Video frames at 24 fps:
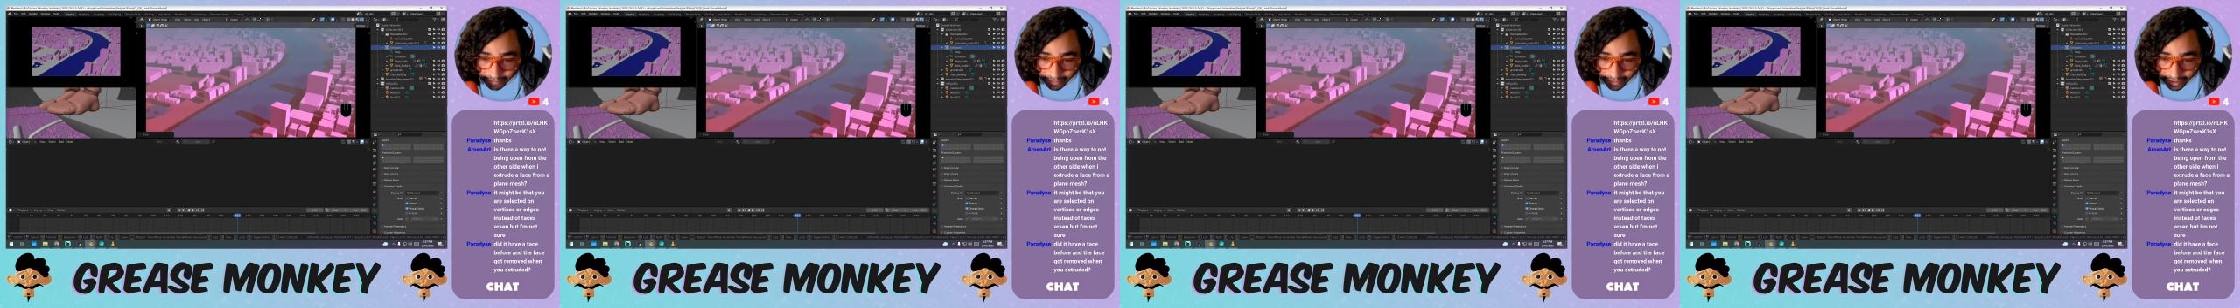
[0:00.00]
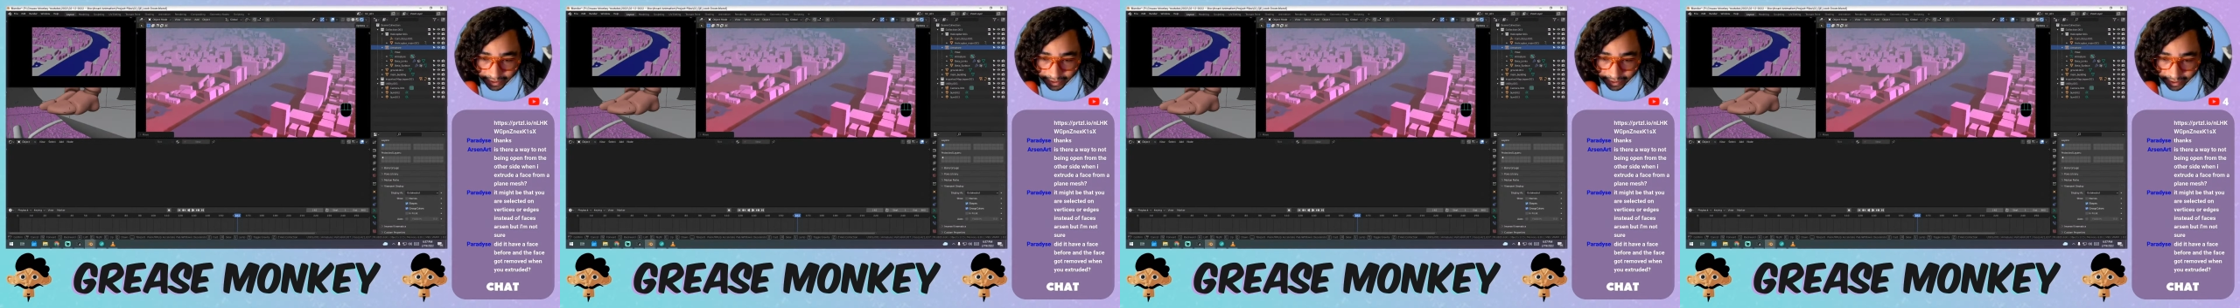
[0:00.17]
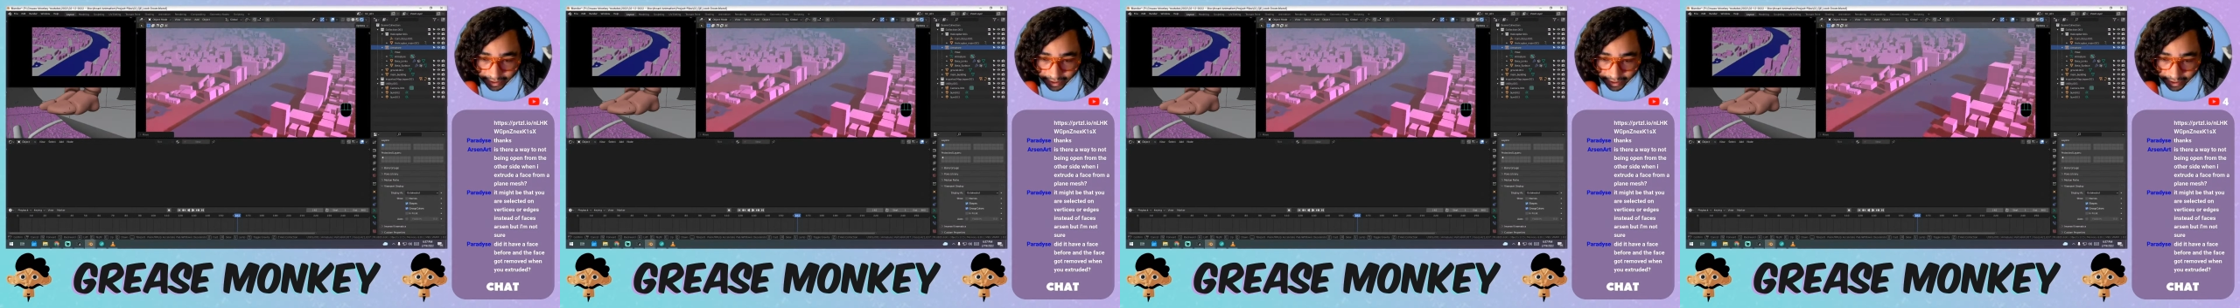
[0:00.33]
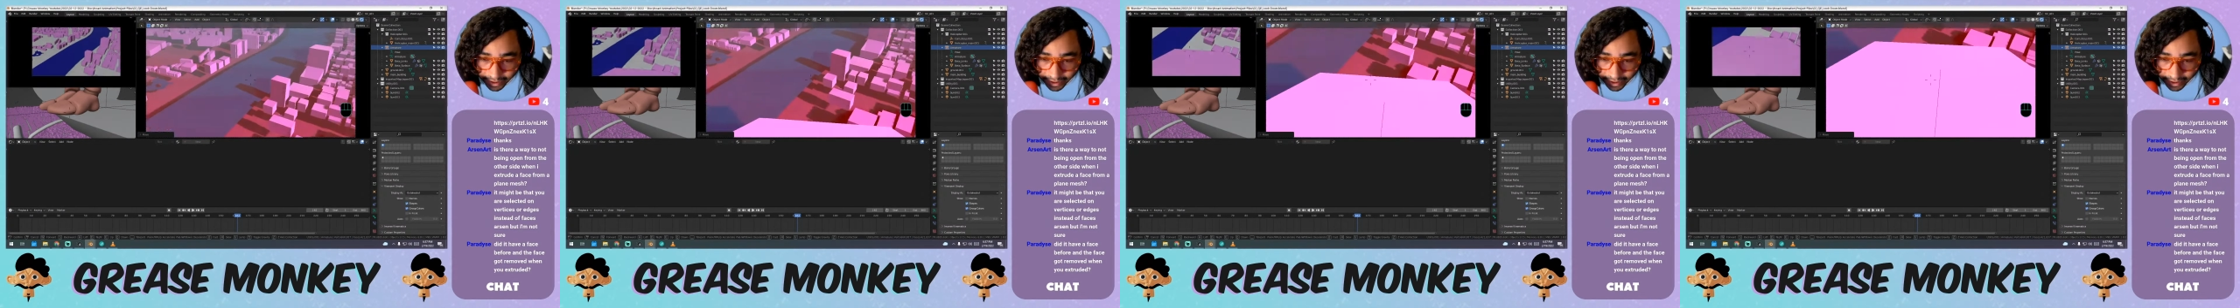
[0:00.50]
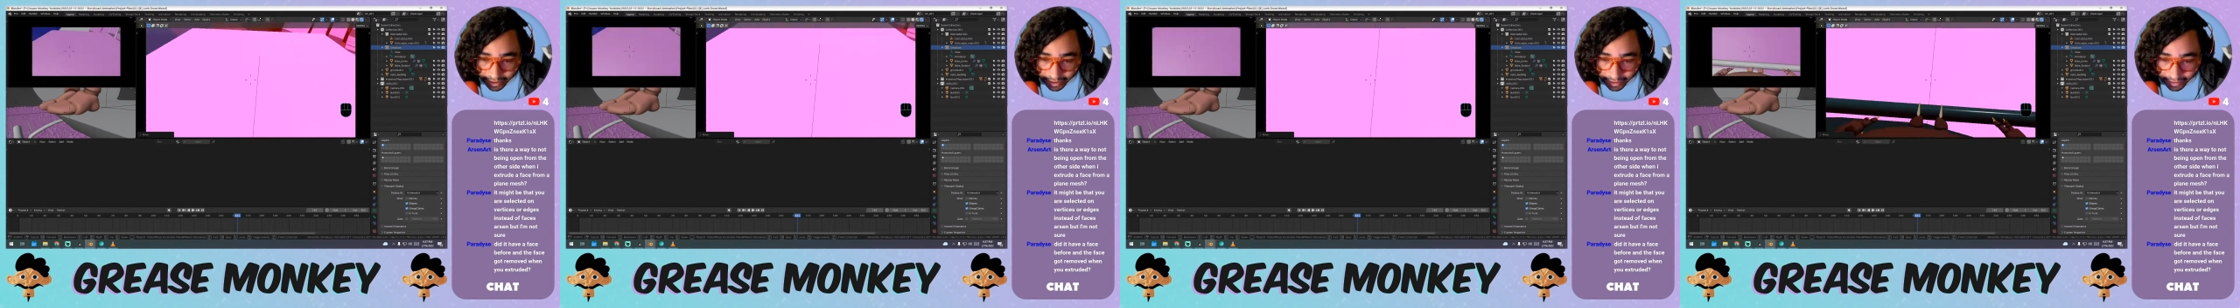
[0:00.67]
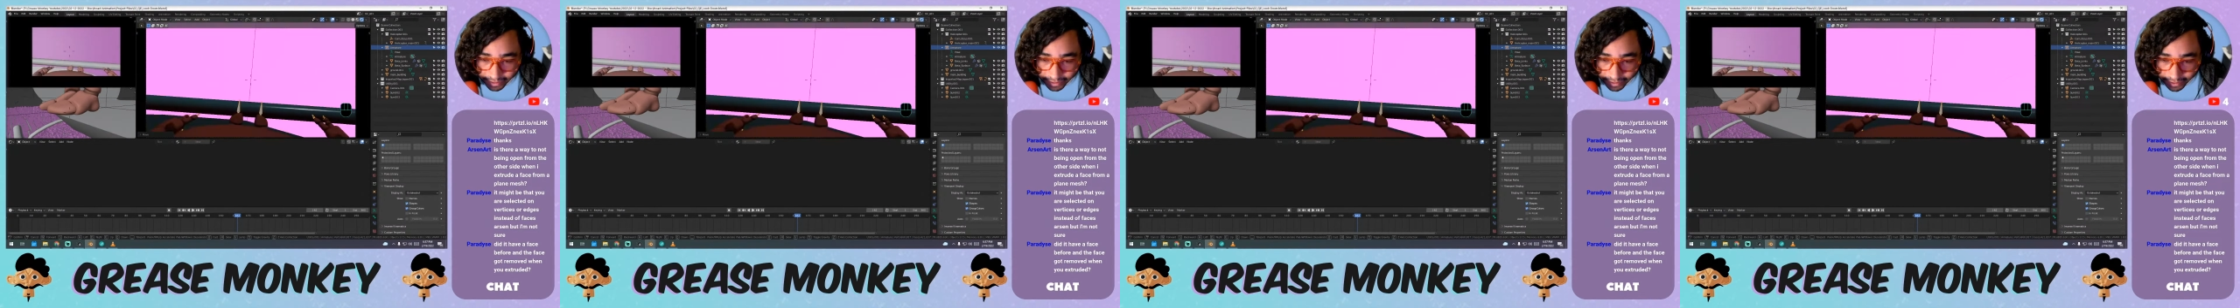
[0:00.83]
click on it,
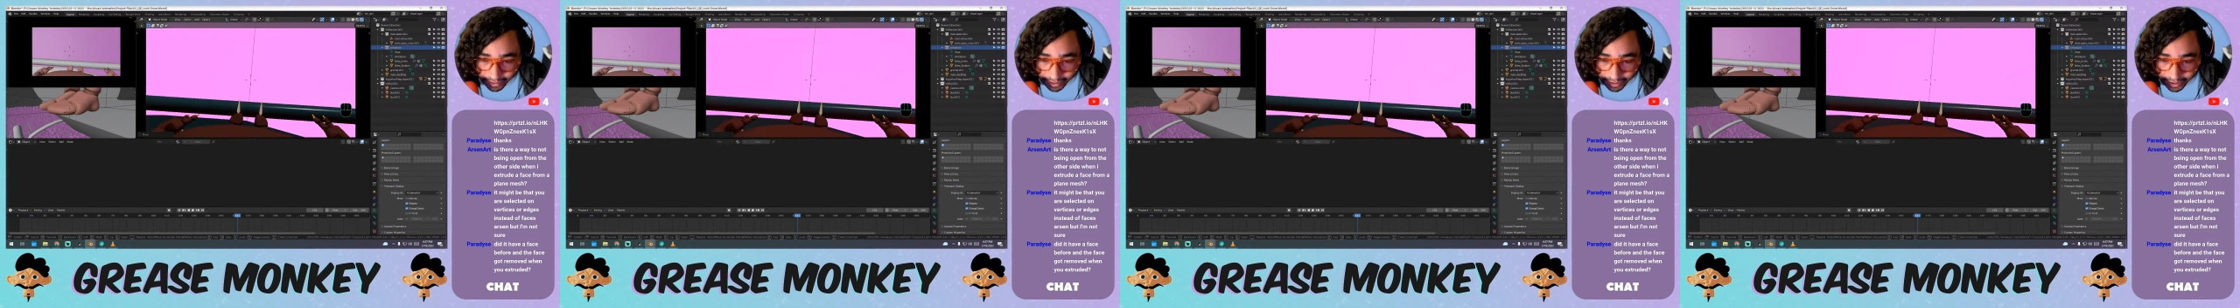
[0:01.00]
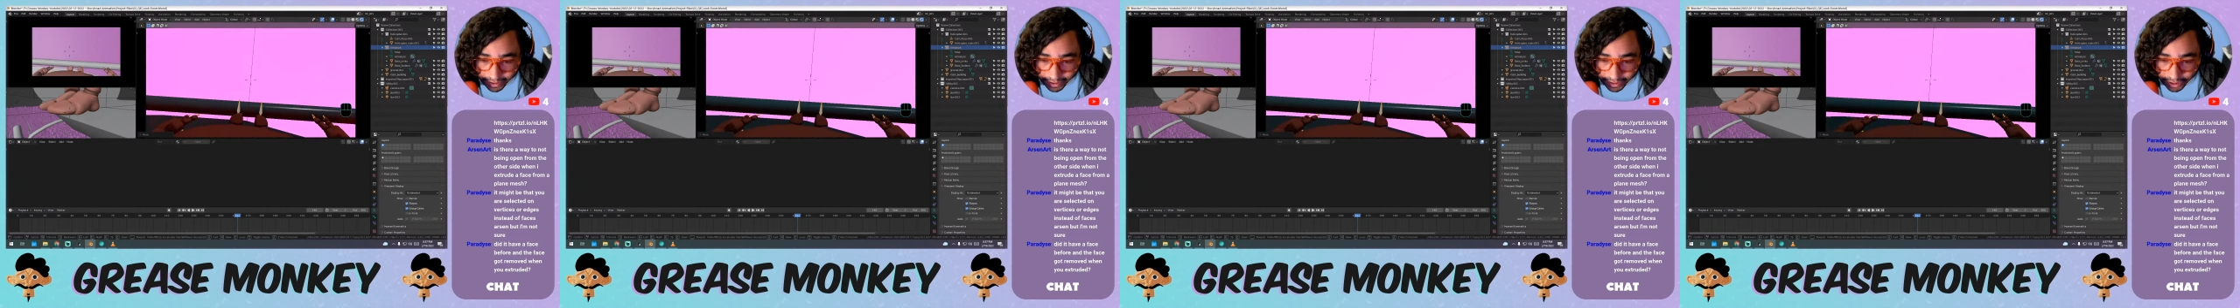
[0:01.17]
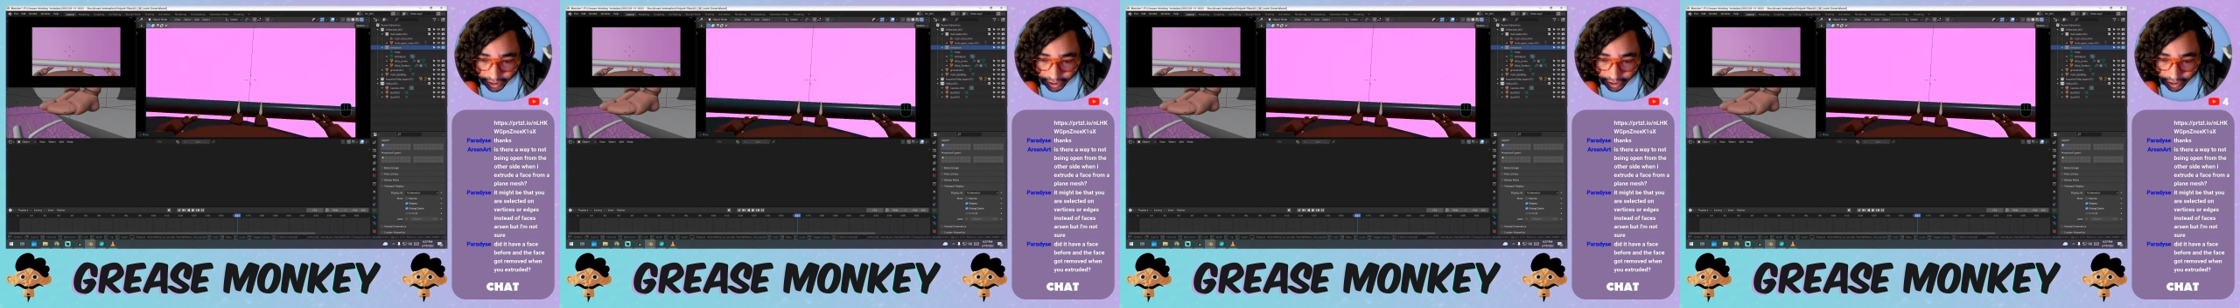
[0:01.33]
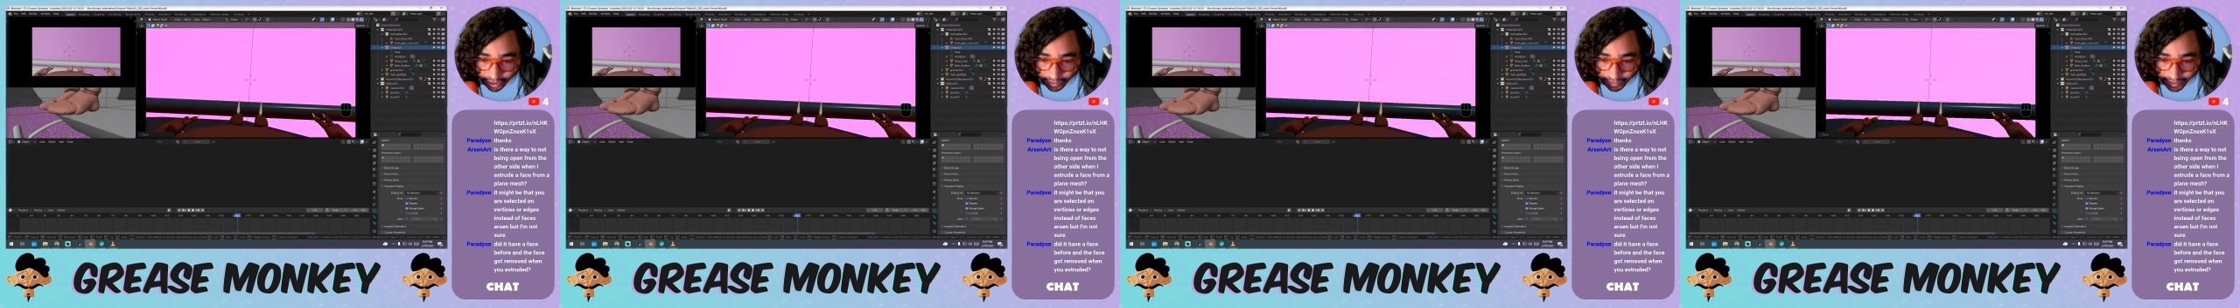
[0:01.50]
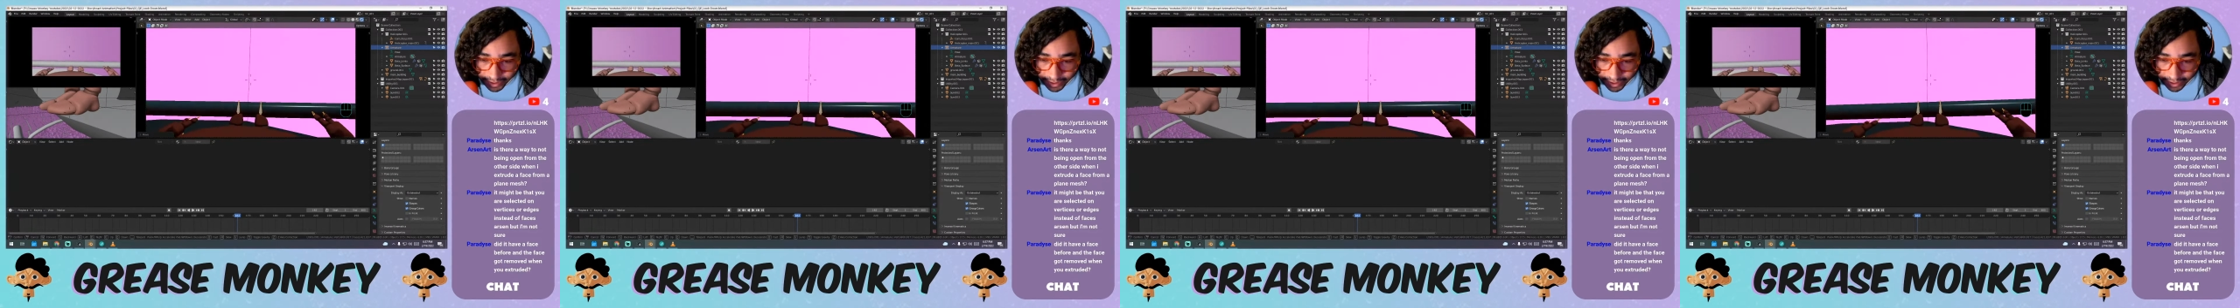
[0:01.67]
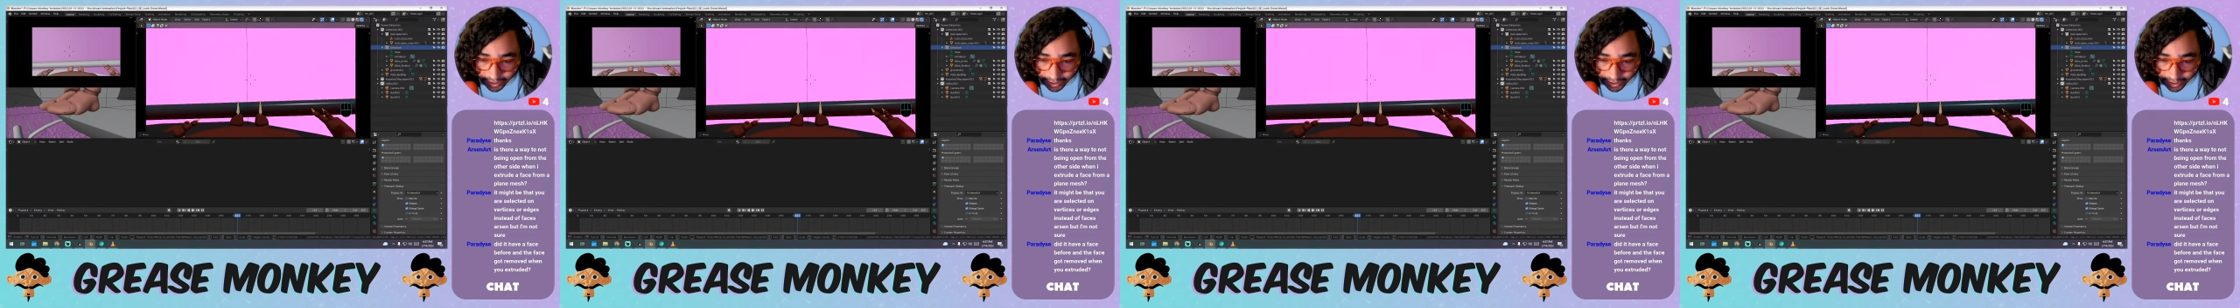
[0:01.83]
or it doesn't show
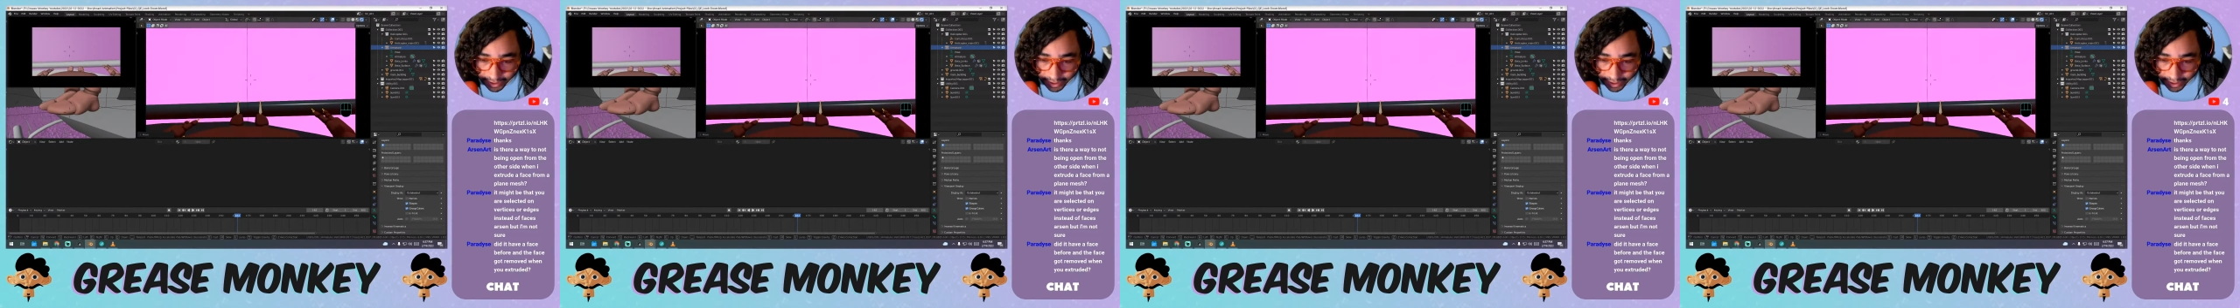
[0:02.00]
me in the